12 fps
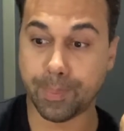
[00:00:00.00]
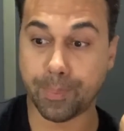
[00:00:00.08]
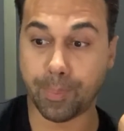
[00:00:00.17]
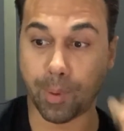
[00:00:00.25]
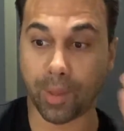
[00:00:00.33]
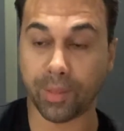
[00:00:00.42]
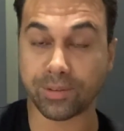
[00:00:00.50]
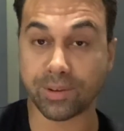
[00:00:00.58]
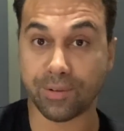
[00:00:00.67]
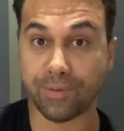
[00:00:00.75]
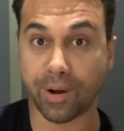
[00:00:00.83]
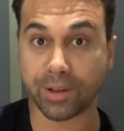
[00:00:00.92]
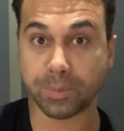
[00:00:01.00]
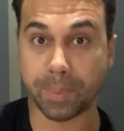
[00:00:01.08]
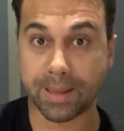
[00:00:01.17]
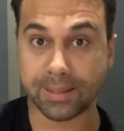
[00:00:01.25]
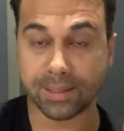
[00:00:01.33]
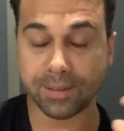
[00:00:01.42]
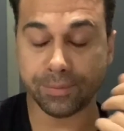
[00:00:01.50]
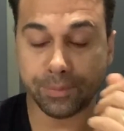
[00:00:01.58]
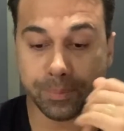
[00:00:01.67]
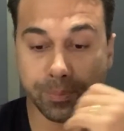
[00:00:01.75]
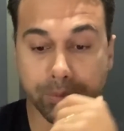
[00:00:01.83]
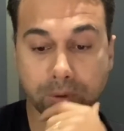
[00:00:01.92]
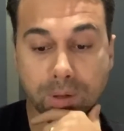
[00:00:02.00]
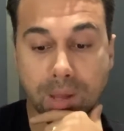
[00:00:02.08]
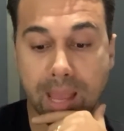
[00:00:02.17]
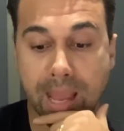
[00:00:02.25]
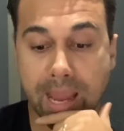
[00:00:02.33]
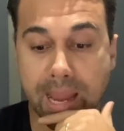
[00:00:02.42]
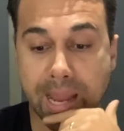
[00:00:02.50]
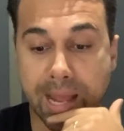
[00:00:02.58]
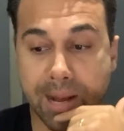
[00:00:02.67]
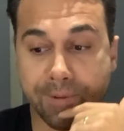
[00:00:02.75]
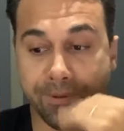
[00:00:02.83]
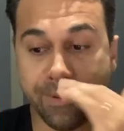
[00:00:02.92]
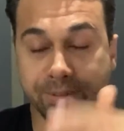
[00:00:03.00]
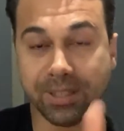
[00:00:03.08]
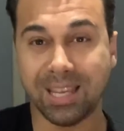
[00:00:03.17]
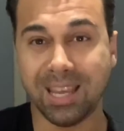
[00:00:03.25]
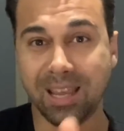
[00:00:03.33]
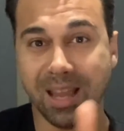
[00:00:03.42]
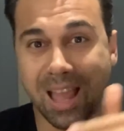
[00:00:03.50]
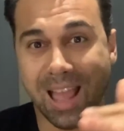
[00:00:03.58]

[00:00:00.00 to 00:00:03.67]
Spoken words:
products are very expensive, and 15,